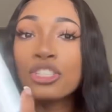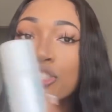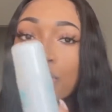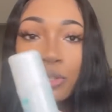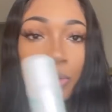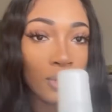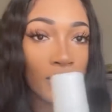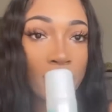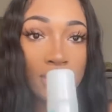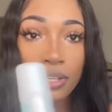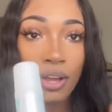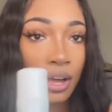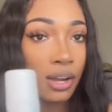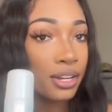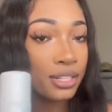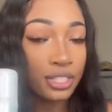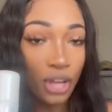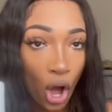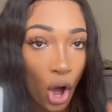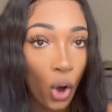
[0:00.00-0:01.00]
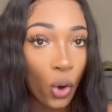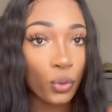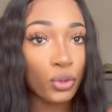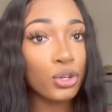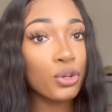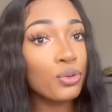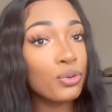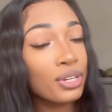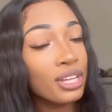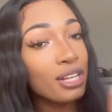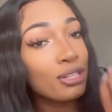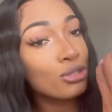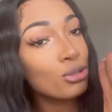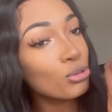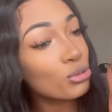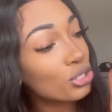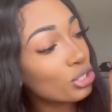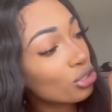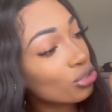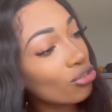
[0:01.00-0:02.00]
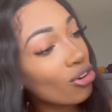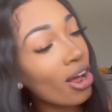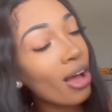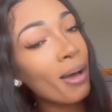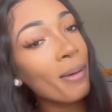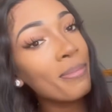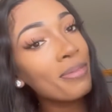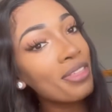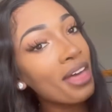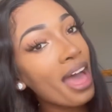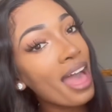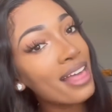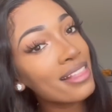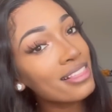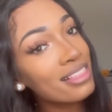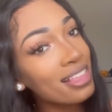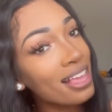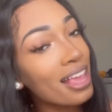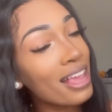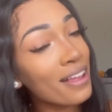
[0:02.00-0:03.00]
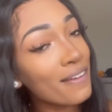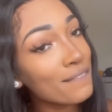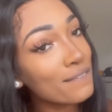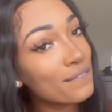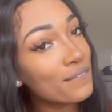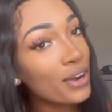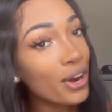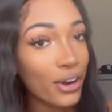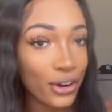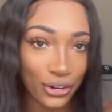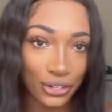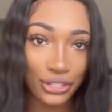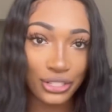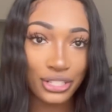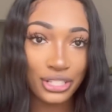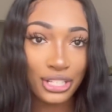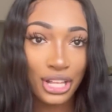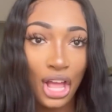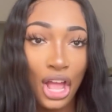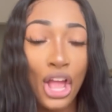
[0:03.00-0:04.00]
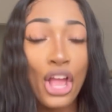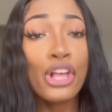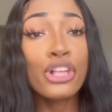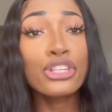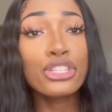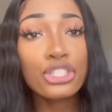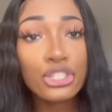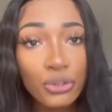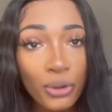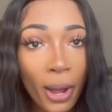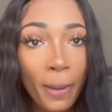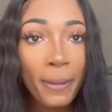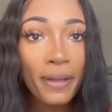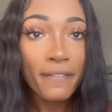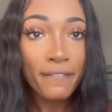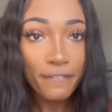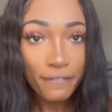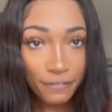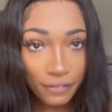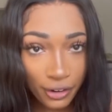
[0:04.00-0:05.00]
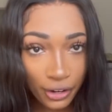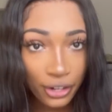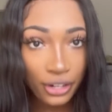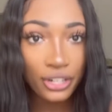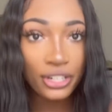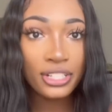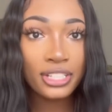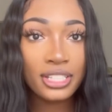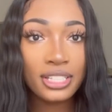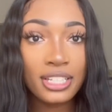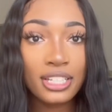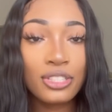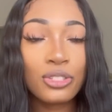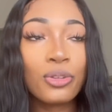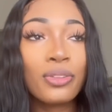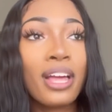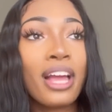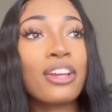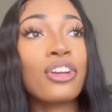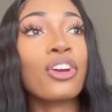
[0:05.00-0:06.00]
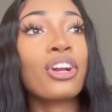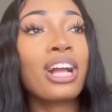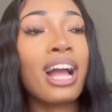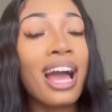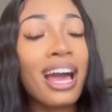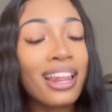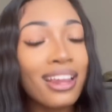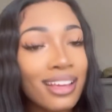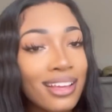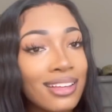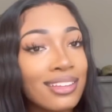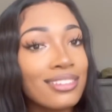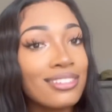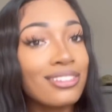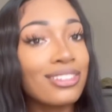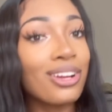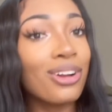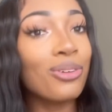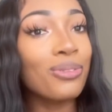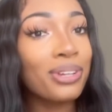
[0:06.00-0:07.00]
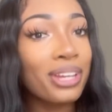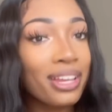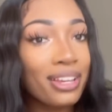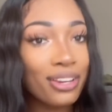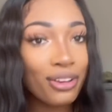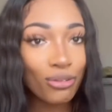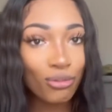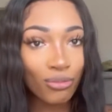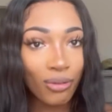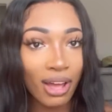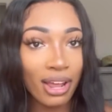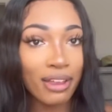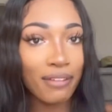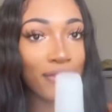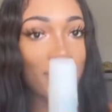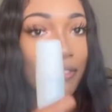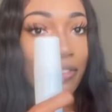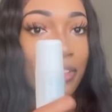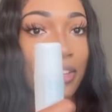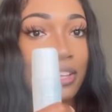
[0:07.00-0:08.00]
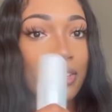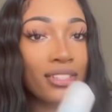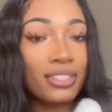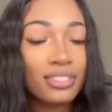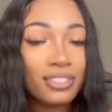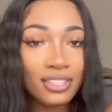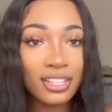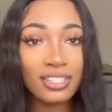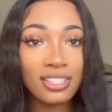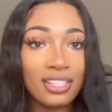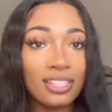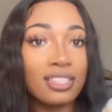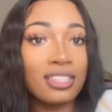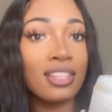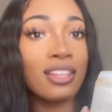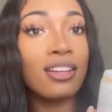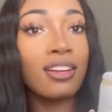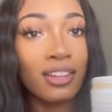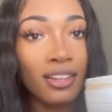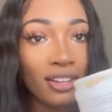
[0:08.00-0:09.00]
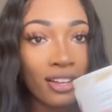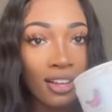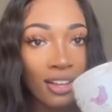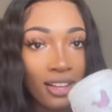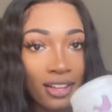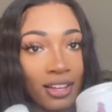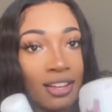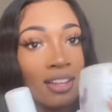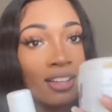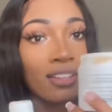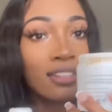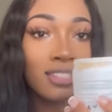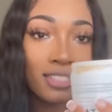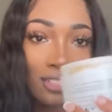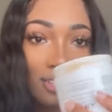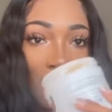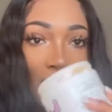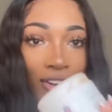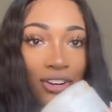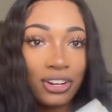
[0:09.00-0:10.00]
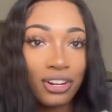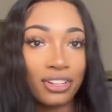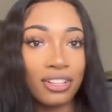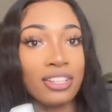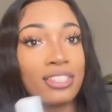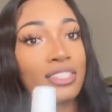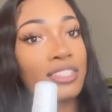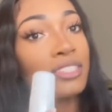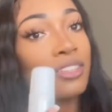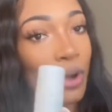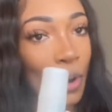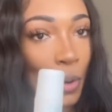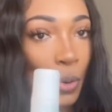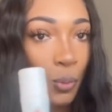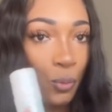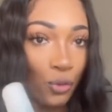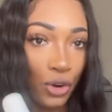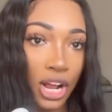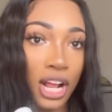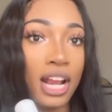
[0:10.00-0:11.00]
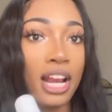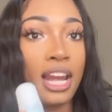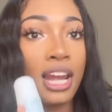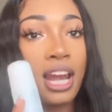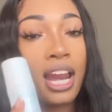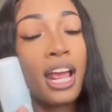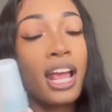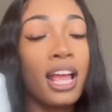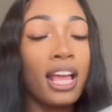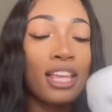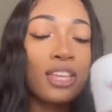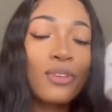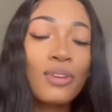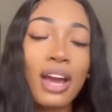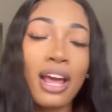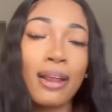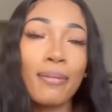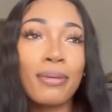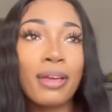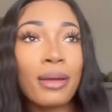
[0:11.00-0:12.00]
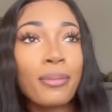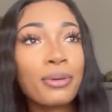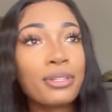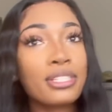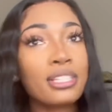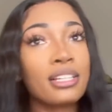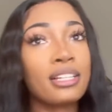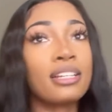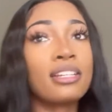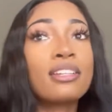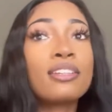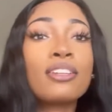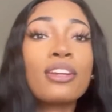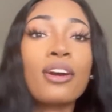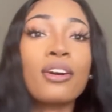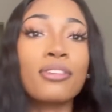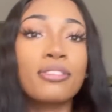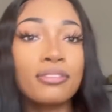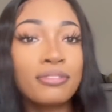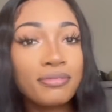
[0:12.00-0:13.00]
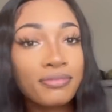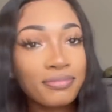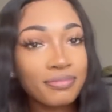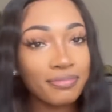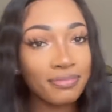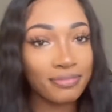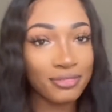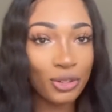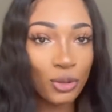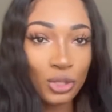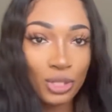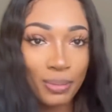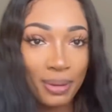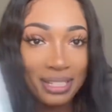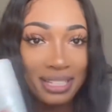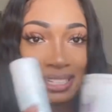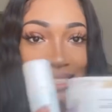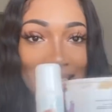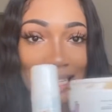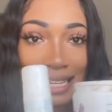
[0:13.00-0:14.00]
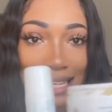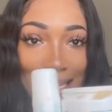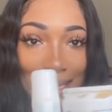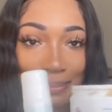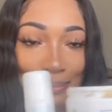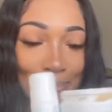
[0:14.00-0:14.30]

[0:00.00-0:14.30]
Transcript: do this on its own. You need to scrub that thing first. Scrub it first so that you're kind of, you know, getting it ready for this. This is the starter and this is the home run. You got to be able to, you know, use them as a team.